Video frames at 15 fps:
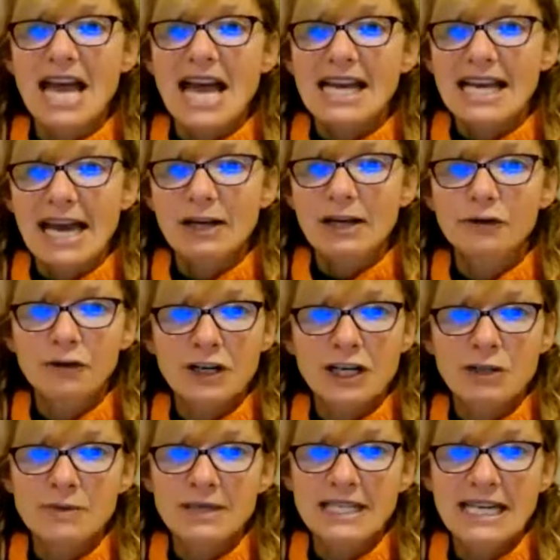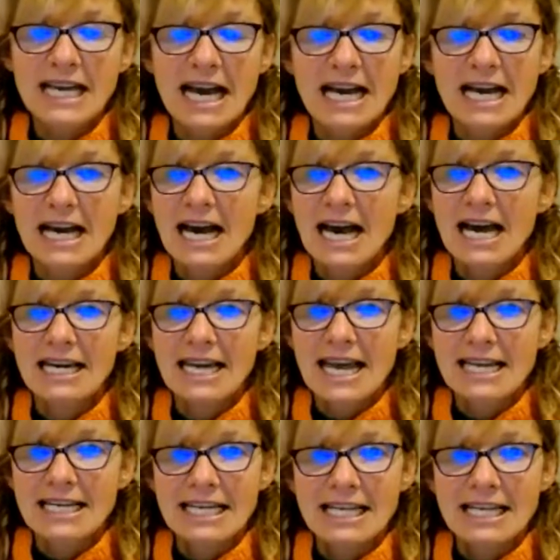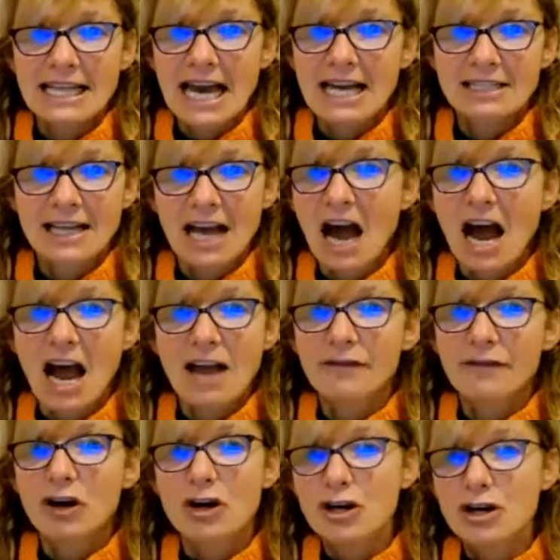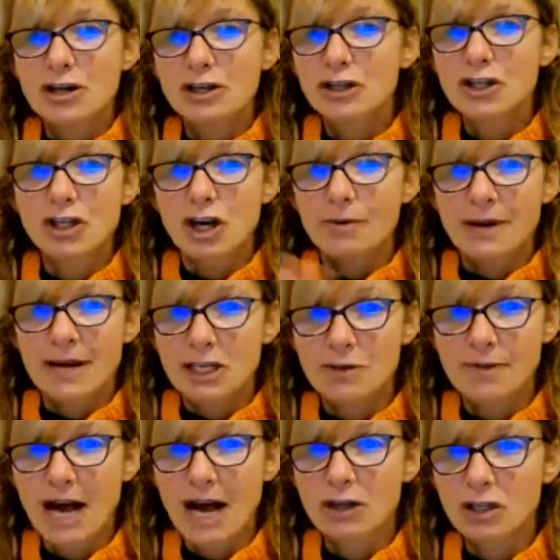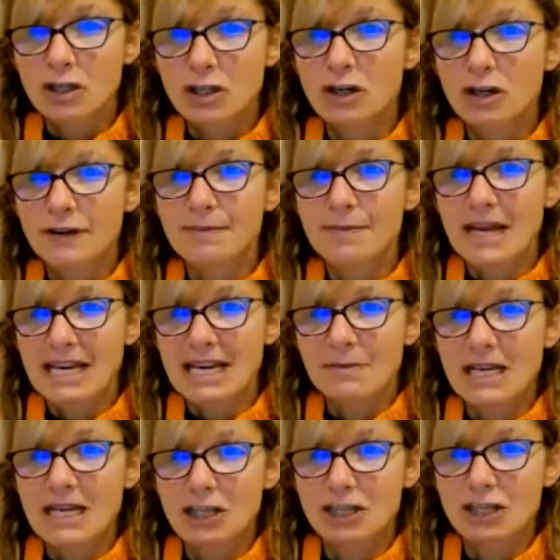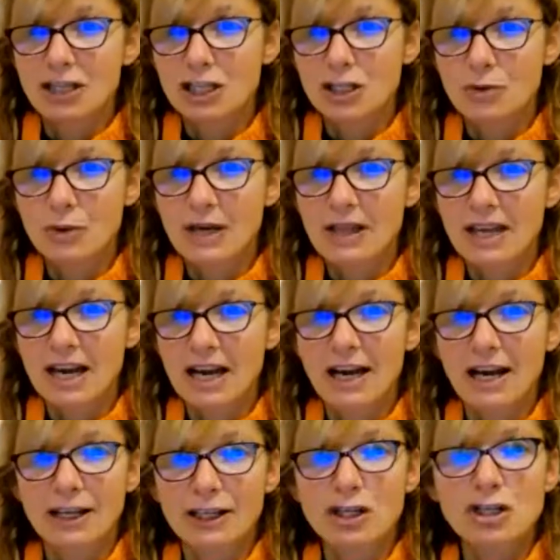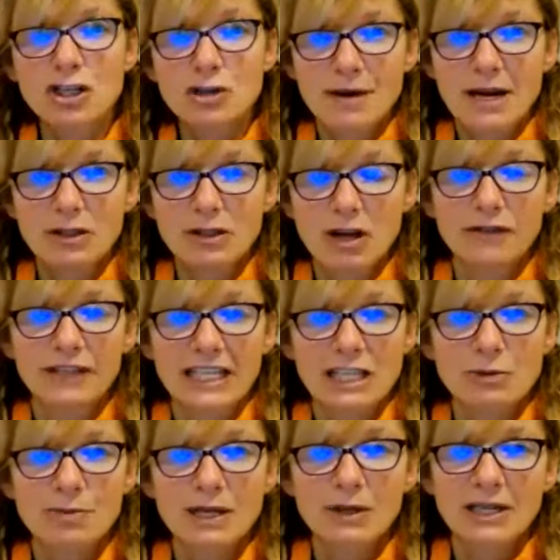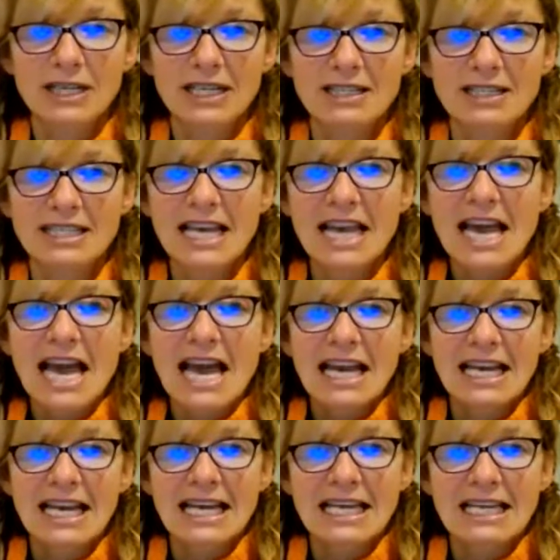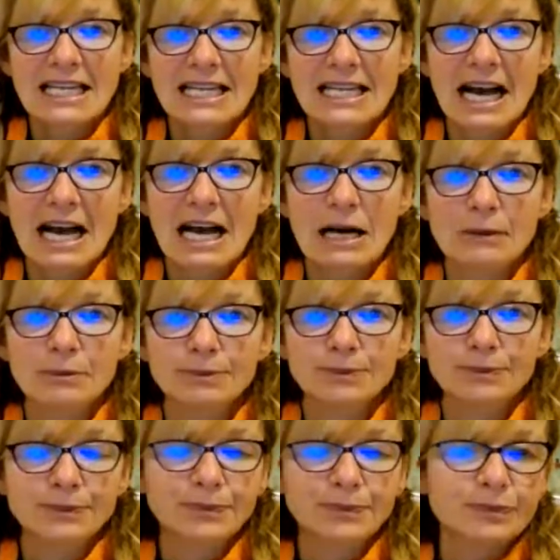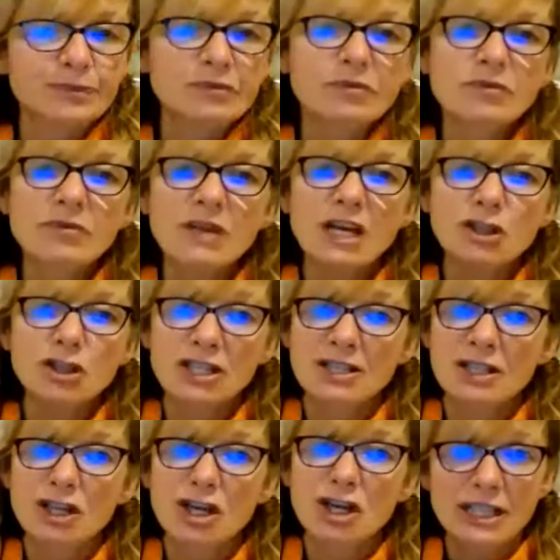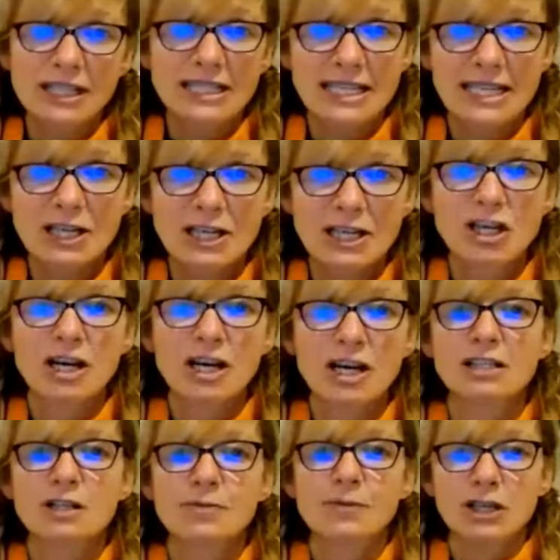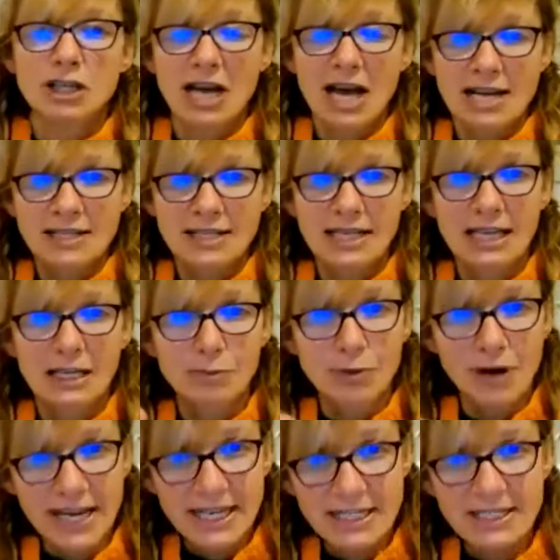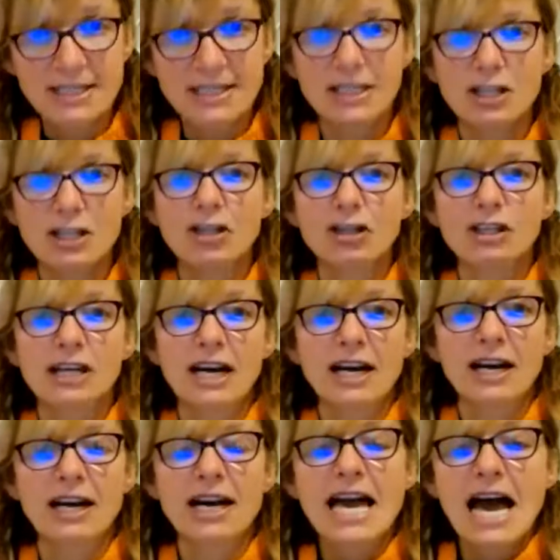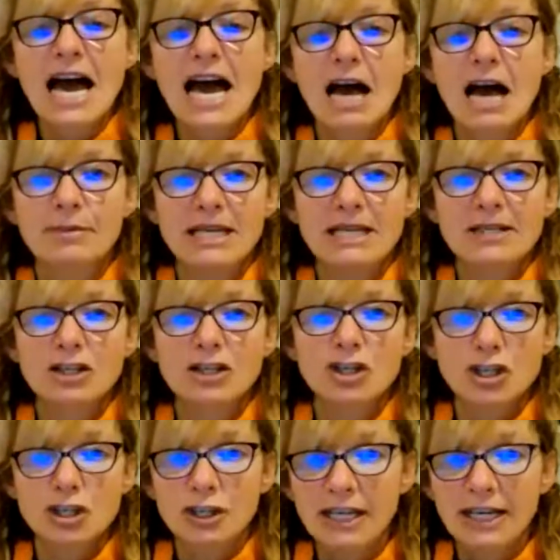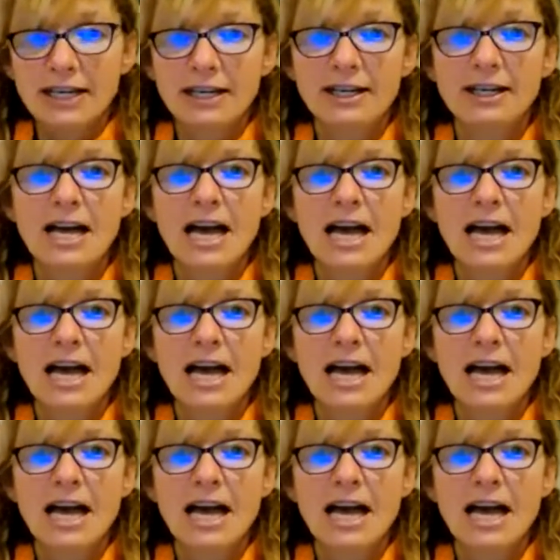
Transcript: Gayle Friedman, a lady that I've heard so much about over many, many years, with a huge amount of experience in she's a yoga teacher specializing in pregnancy yoga, is a doula,